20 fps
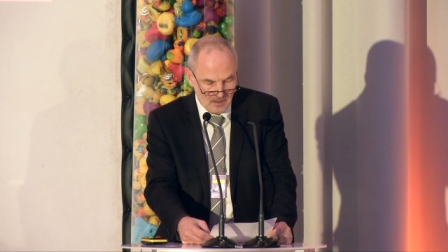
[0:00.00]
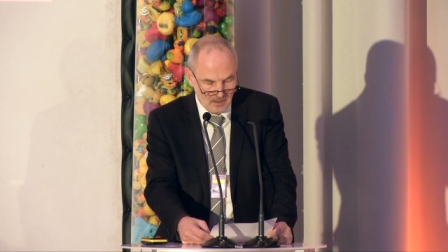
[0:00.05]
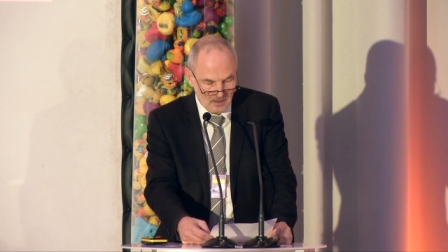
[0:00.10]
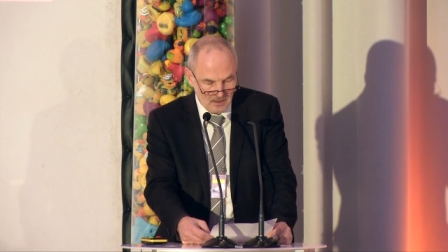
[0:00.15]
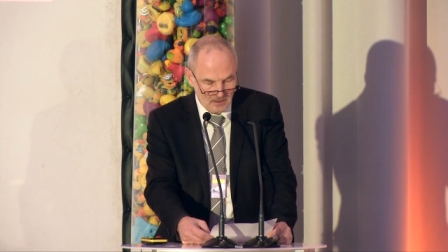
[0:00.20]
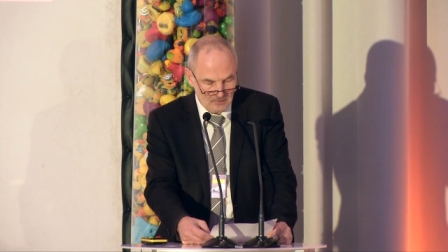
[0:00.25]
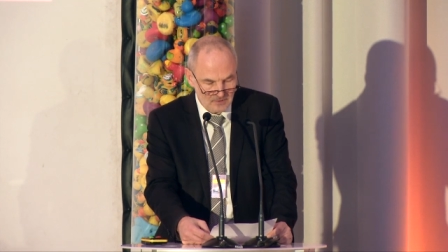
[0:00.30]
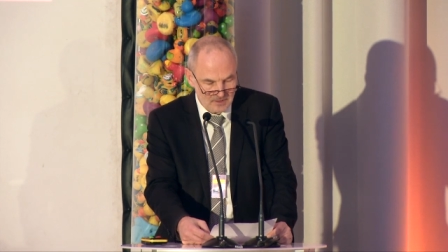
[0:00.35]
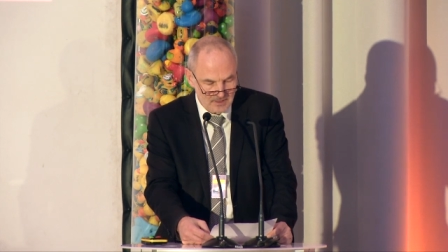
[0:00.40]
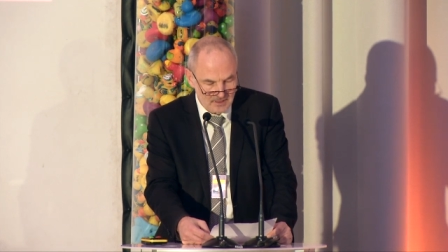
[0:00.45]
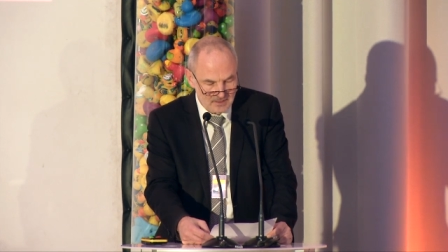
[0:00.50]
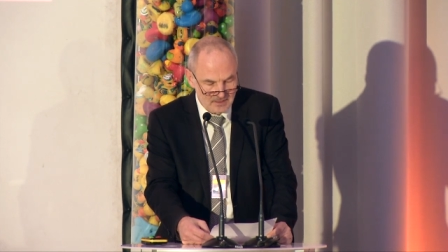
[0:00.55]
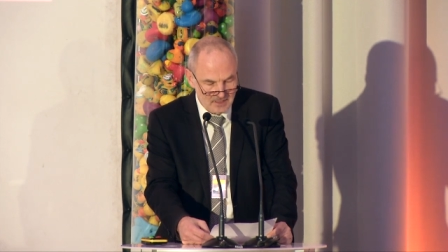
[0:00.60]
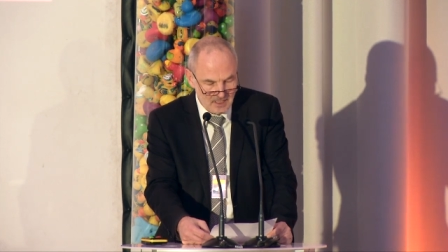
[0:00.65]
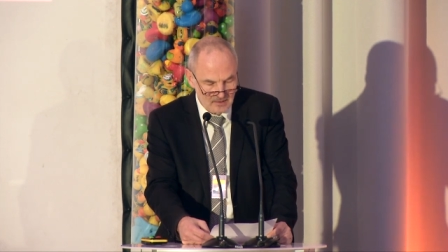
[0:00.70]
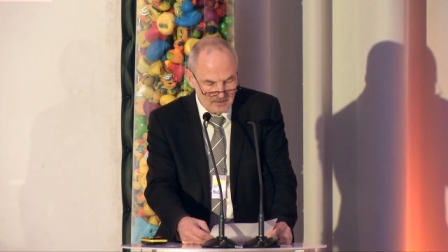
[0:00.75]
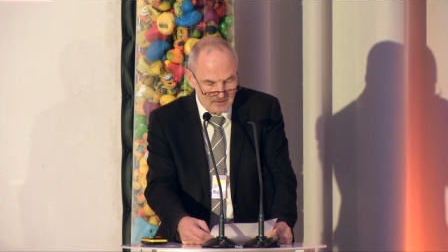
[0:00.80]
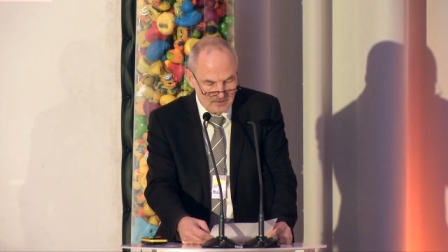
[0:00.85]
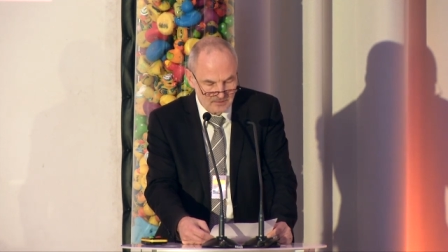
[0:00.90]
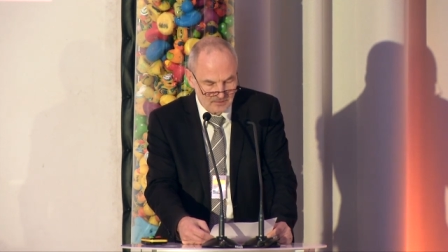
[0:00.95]
It was
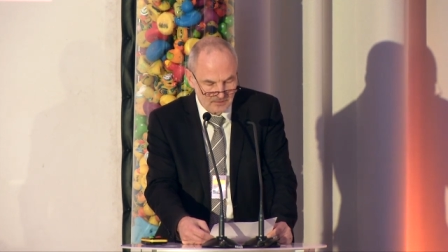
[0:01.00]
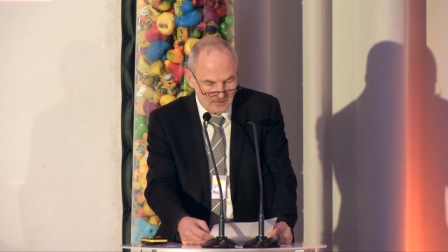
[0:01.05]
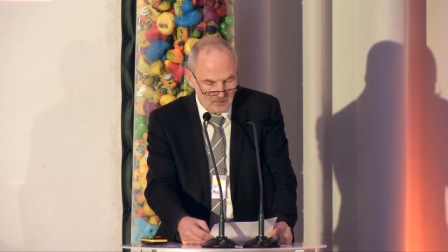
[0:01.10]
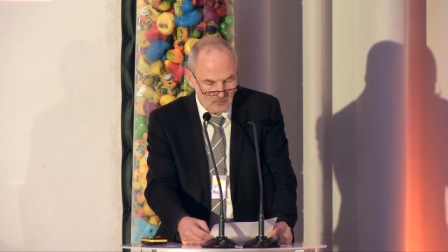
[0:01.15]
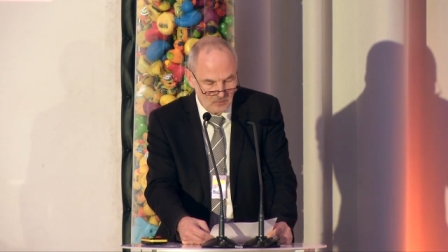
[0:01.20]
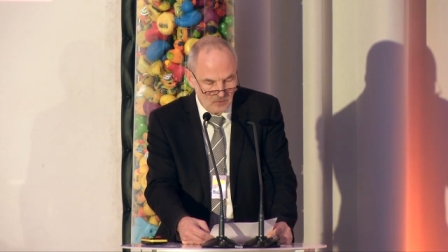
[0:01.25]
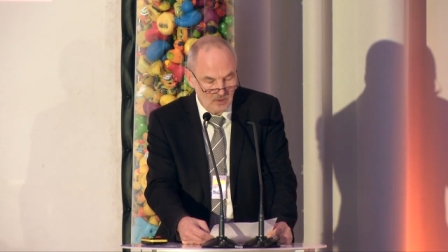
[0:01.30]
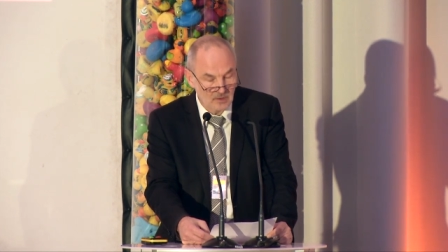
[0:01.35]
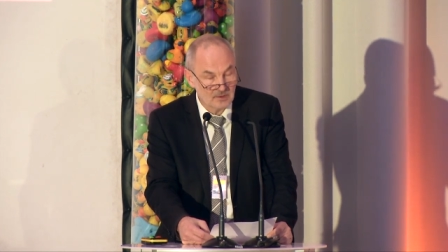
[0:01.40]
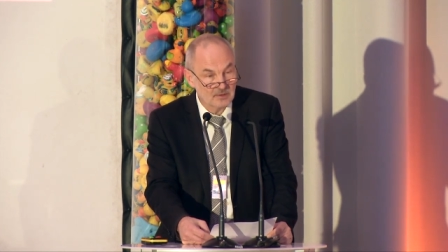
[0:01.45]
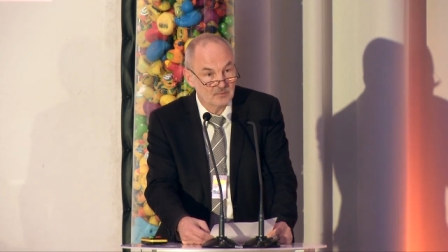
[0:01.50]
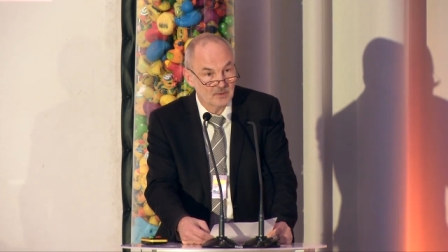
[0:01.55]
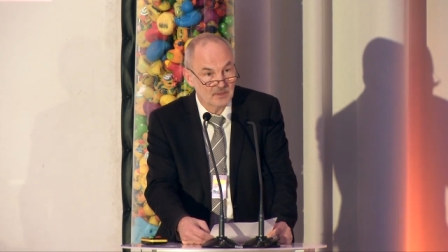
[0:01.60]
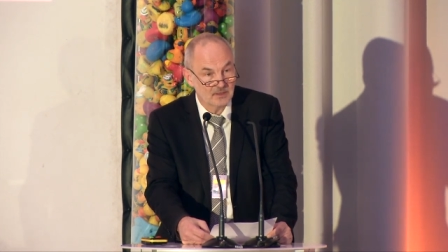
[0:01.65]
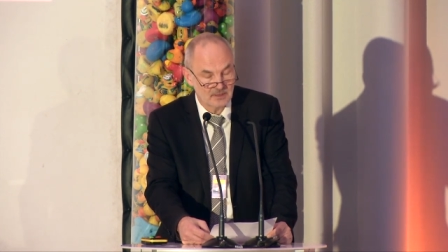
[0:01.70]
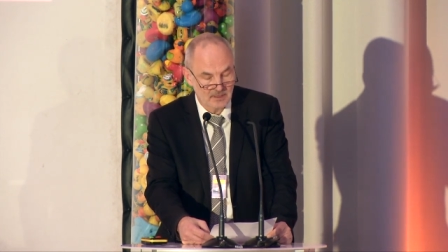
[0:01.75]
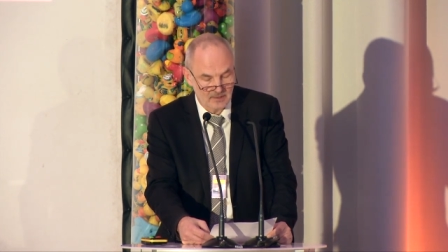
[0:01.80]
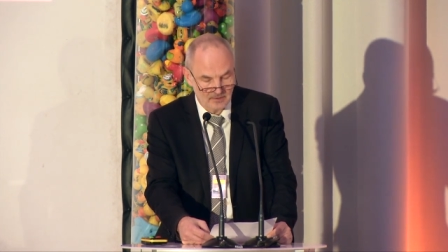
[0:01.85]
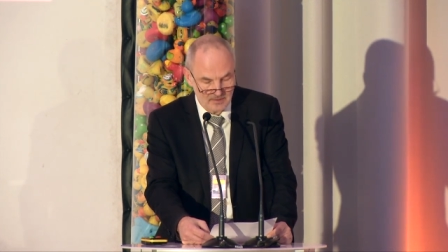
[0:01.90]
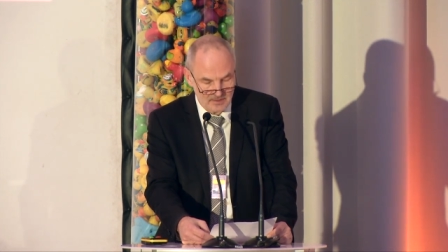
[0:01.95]
discussed during the World
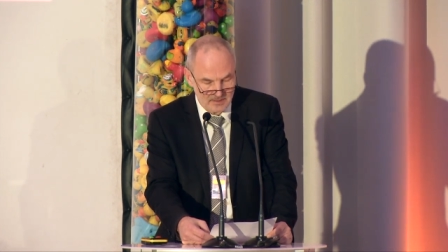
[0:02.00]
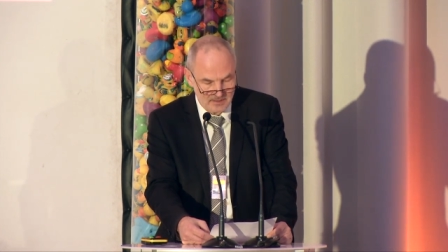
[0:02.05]
Humanitarian